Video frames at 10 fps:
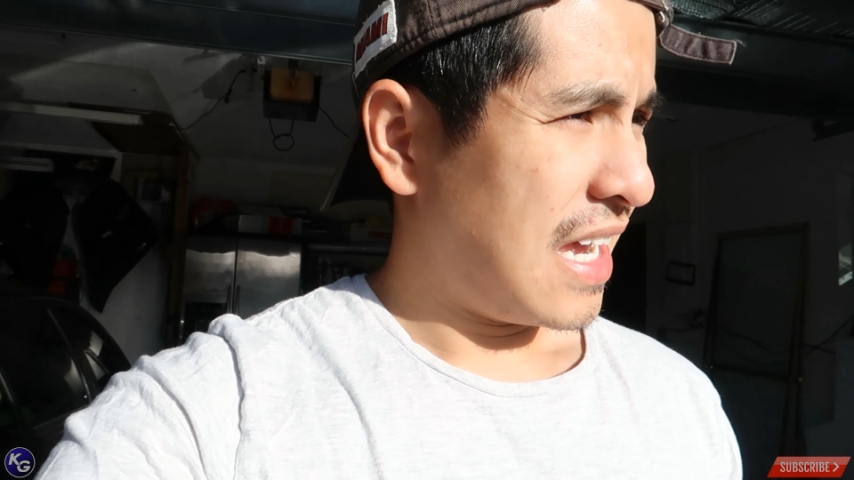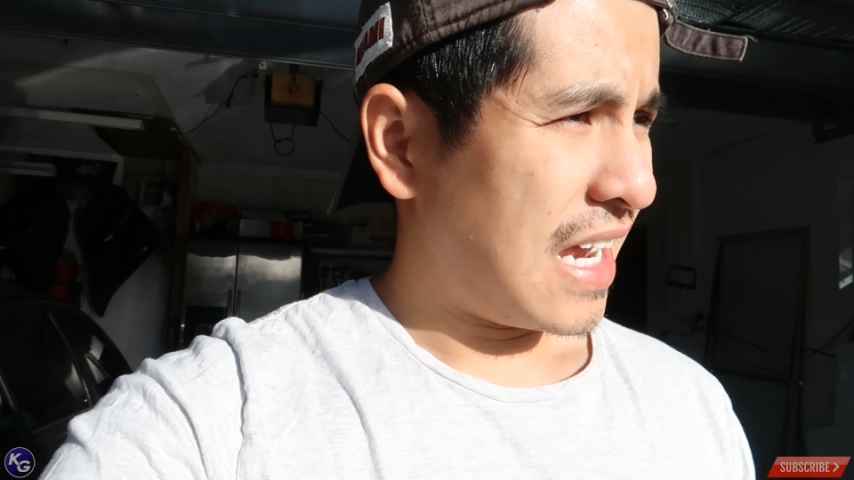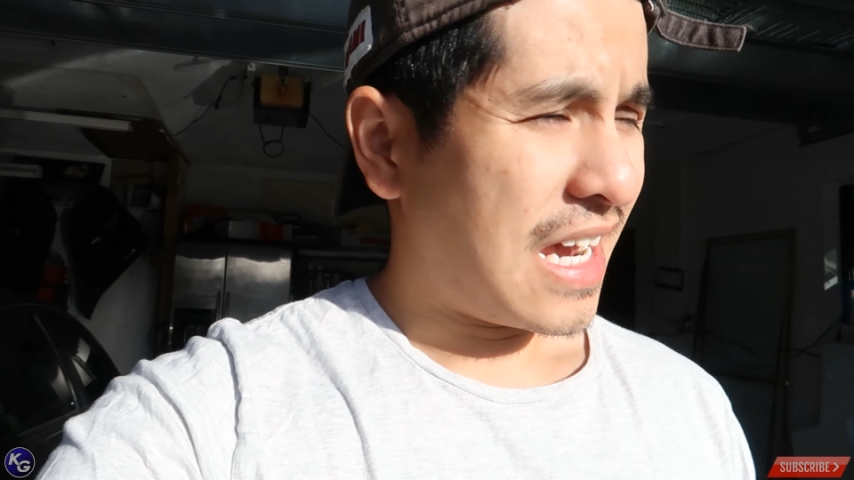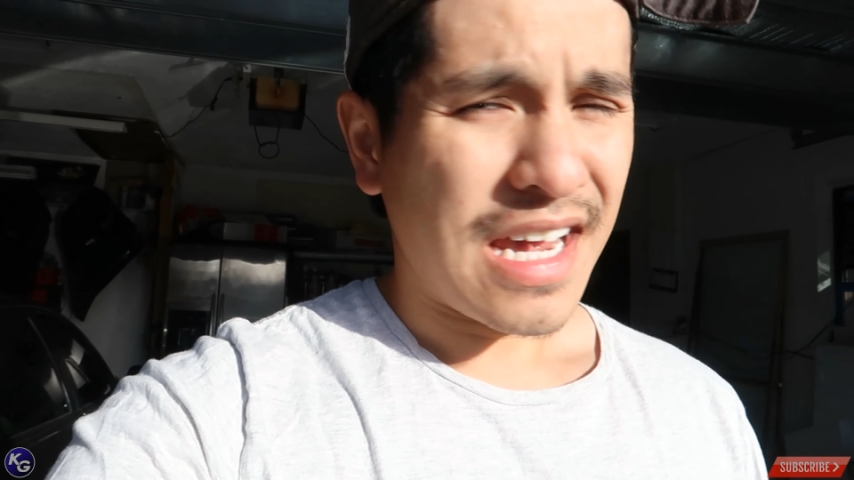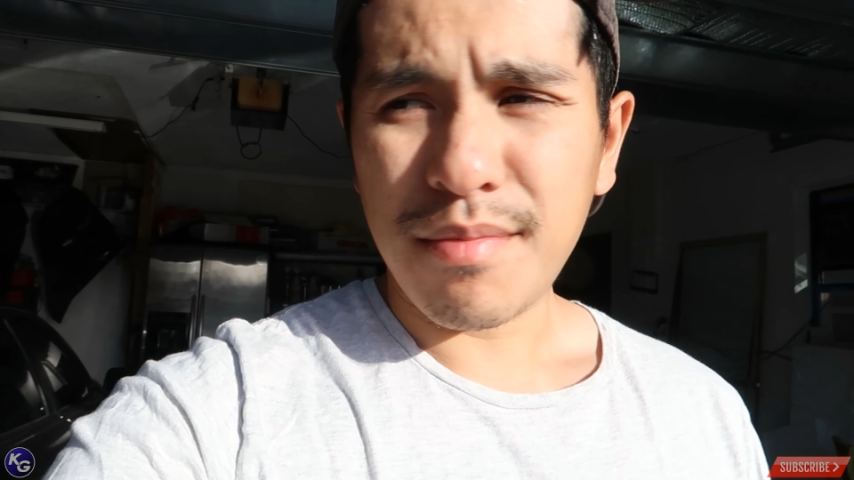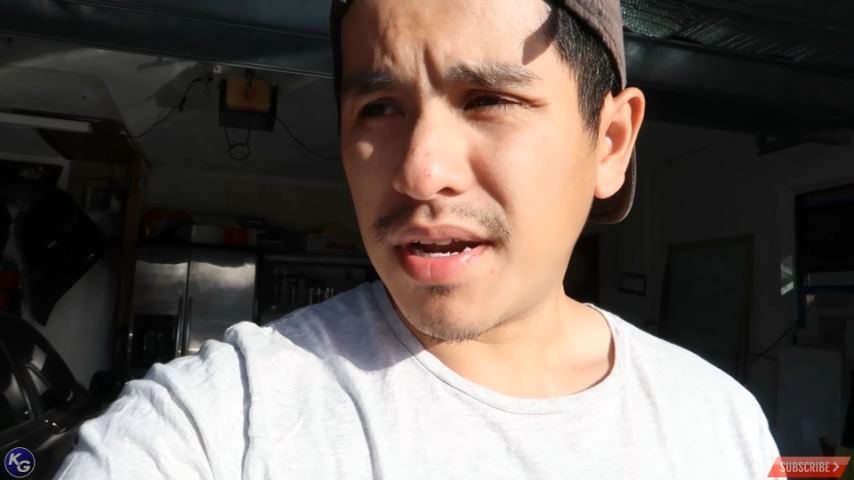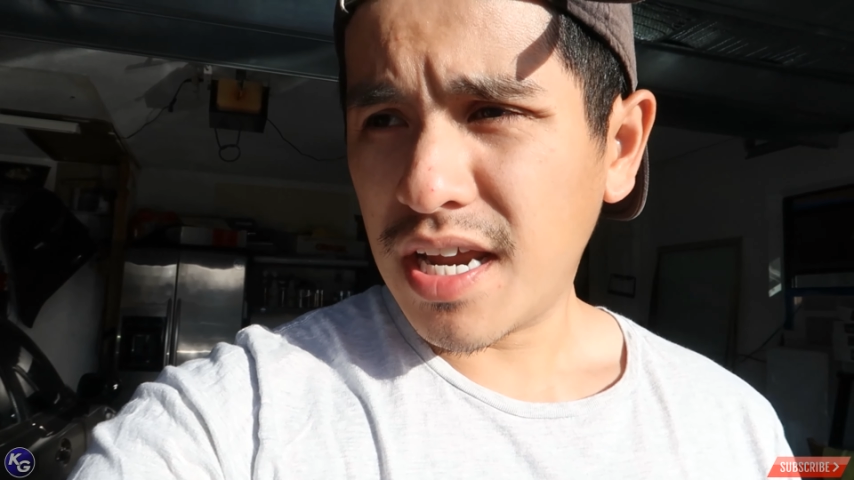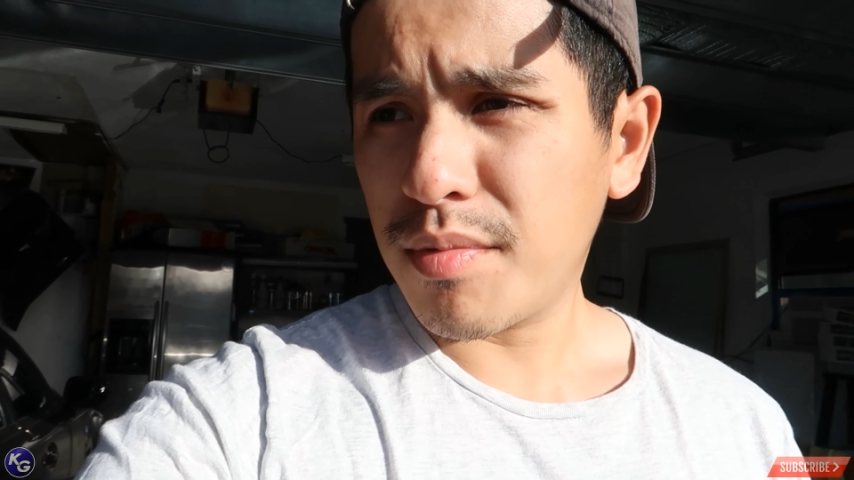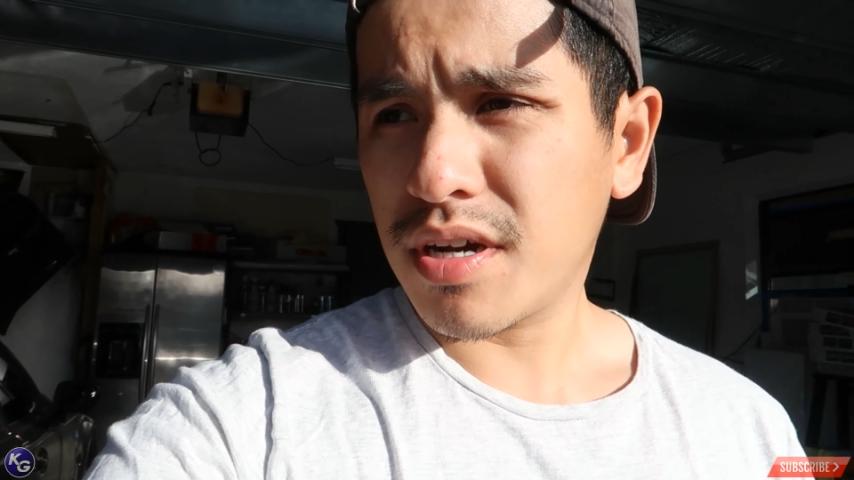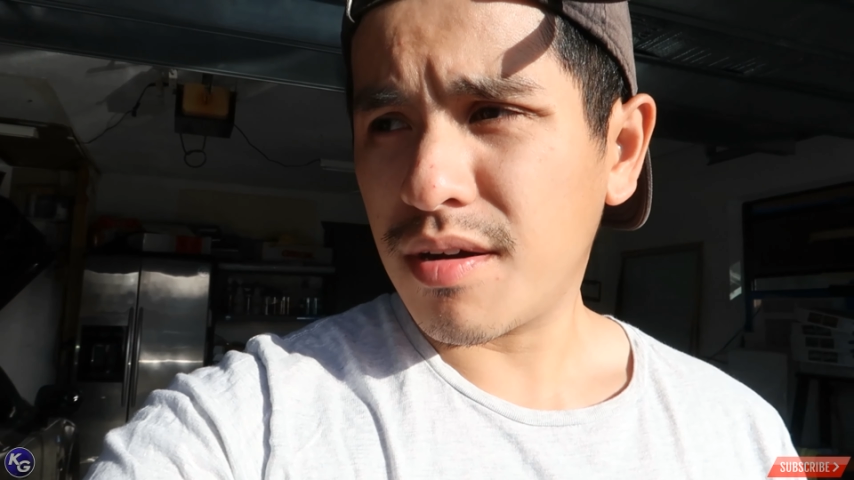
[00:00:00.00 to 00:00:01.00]
And my
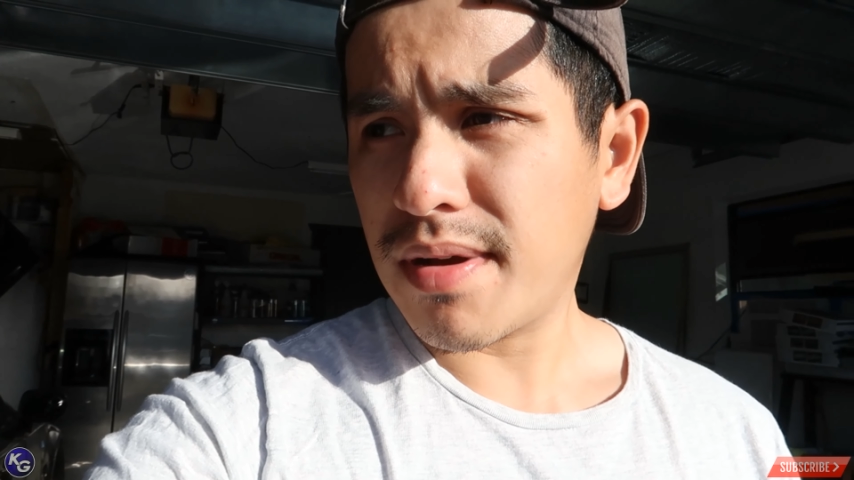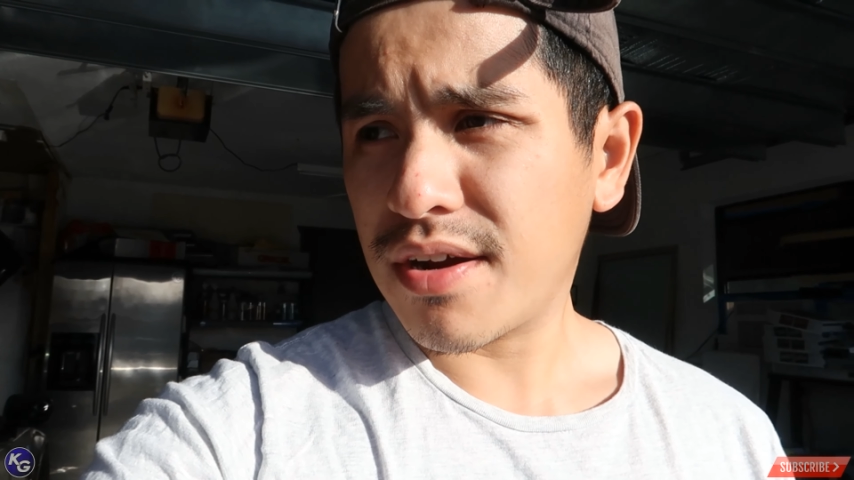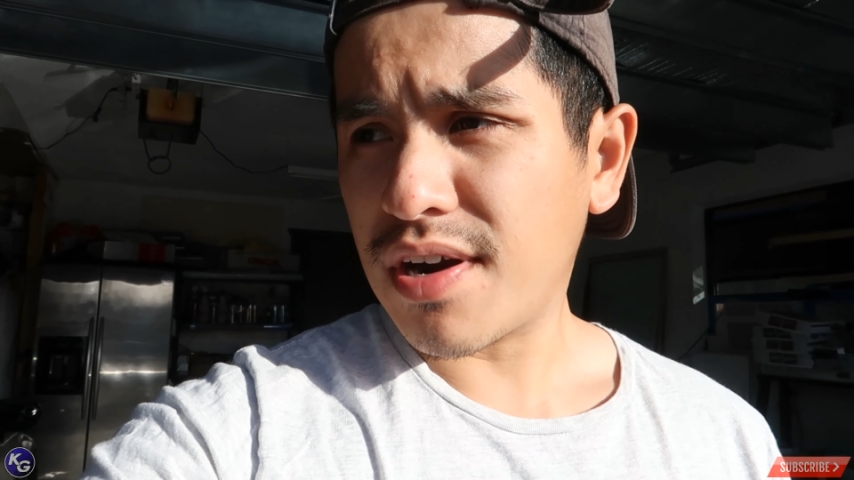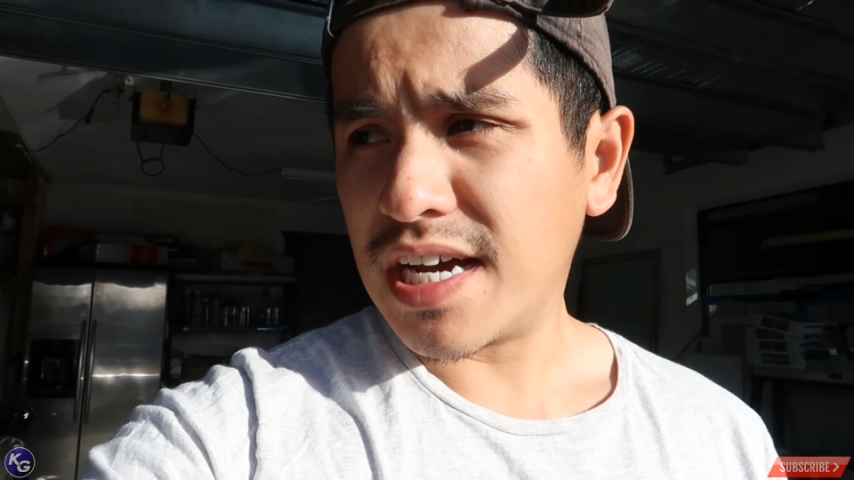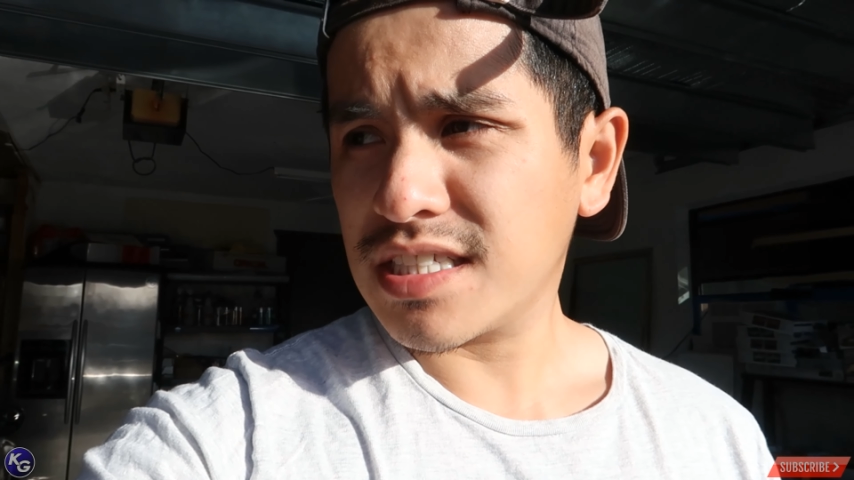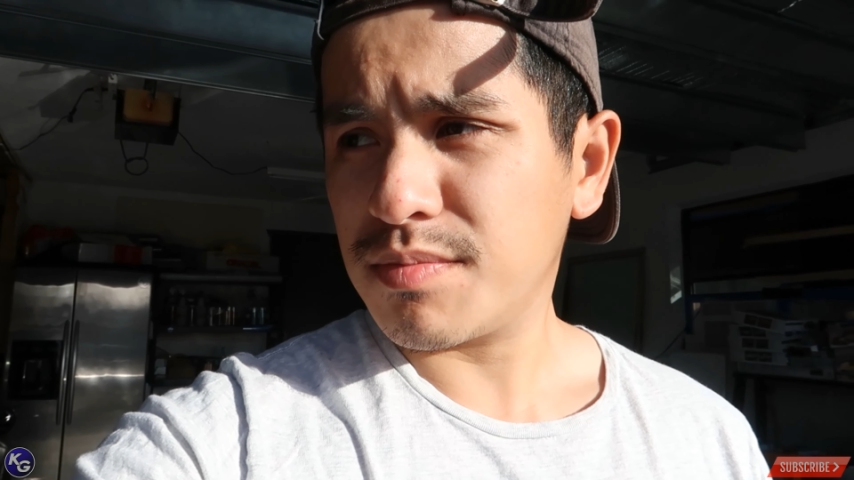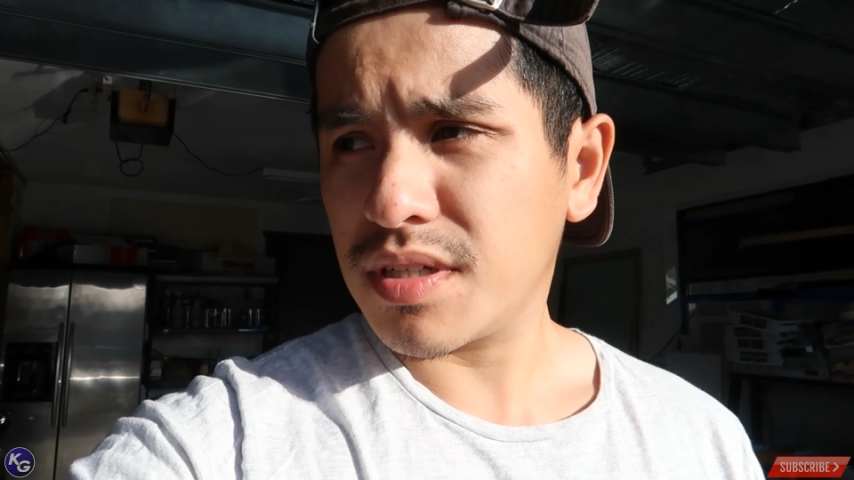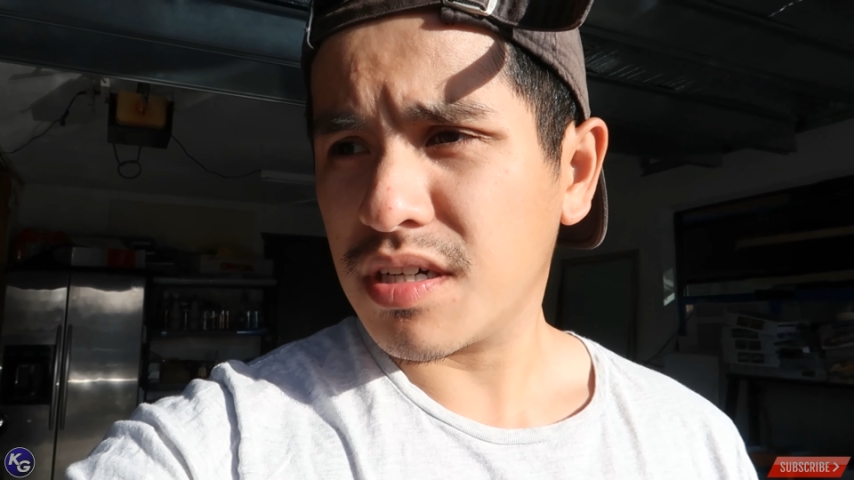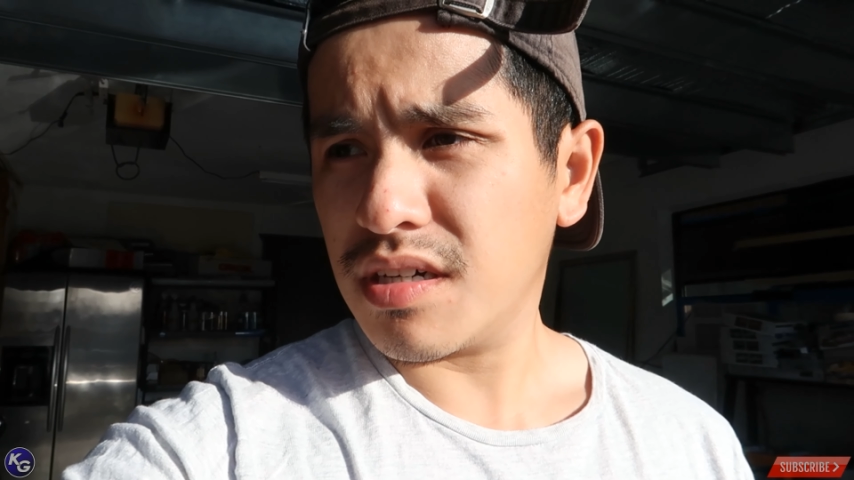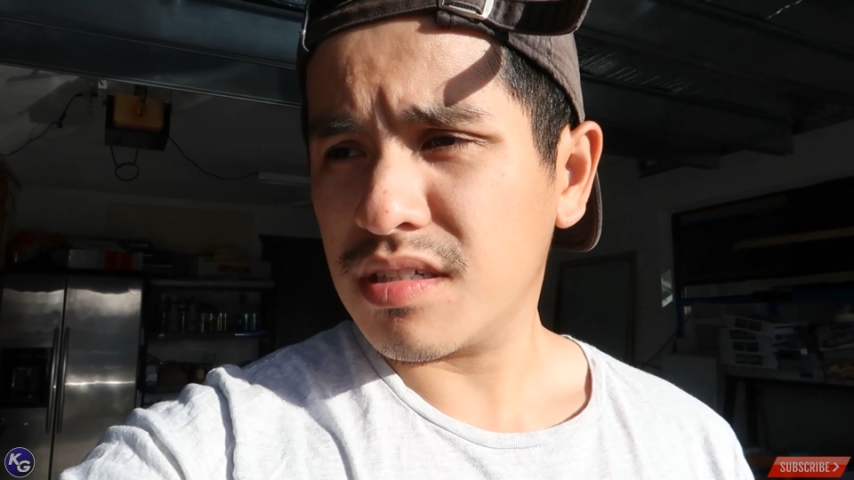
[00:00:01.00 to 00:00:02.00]
neighbor cut my grass
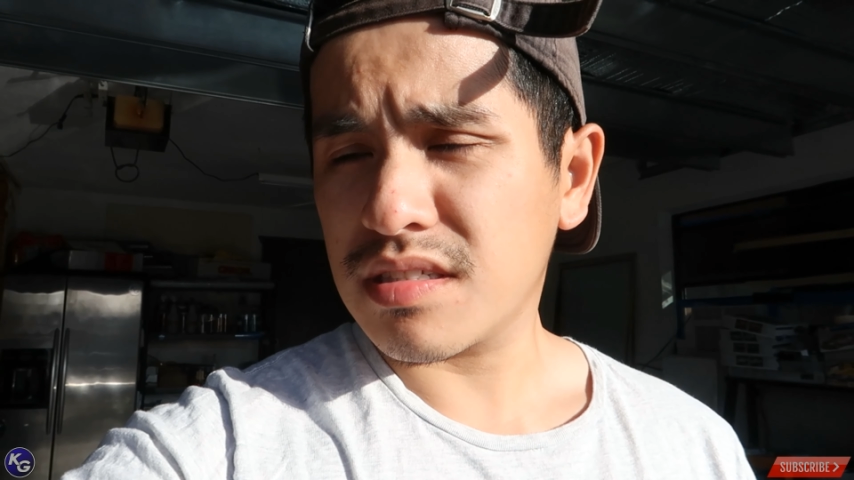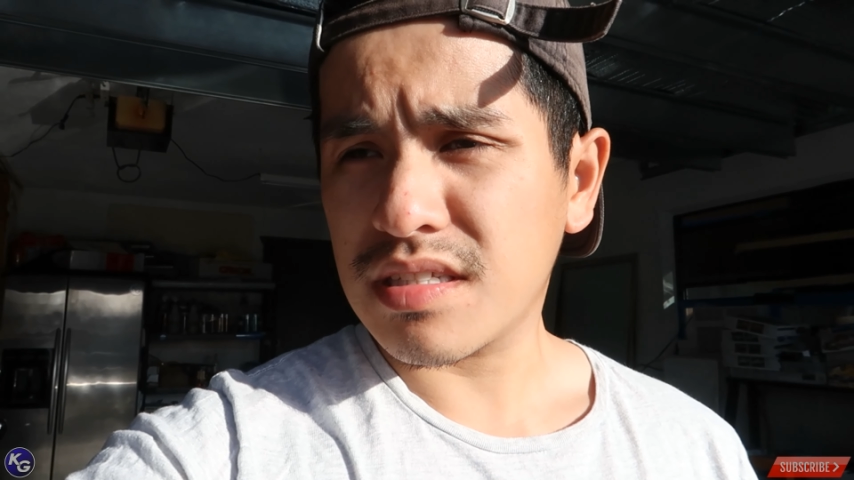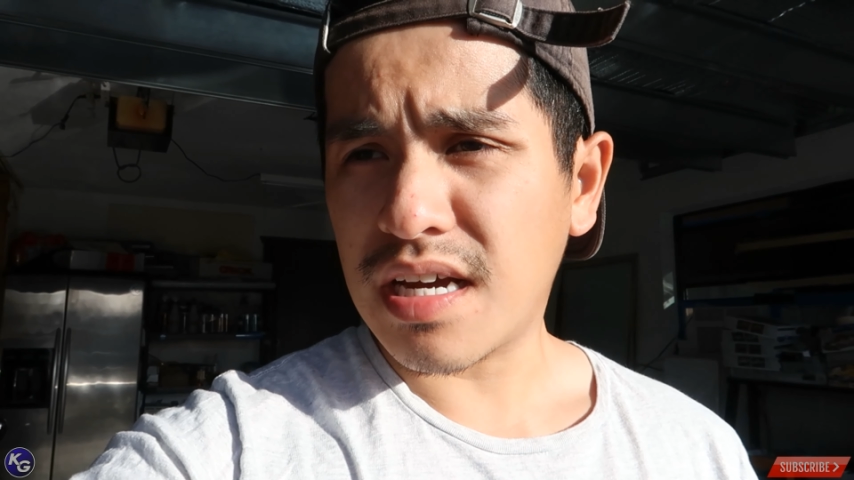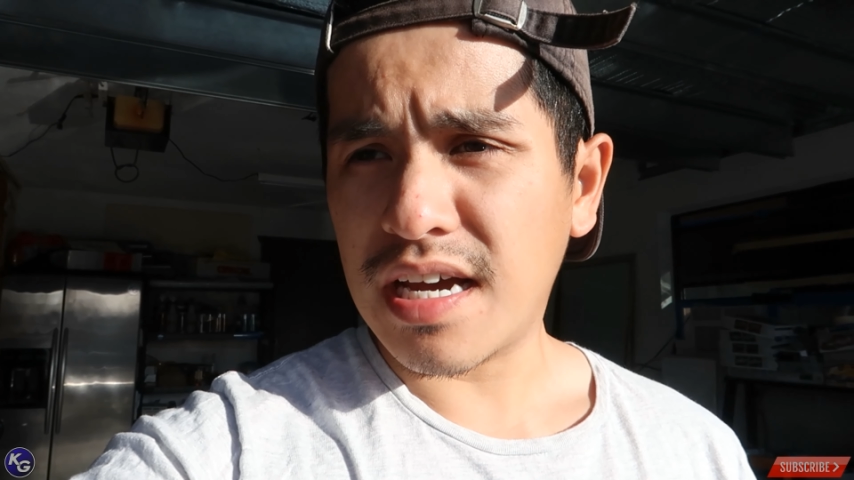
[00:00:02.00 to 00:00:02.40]
because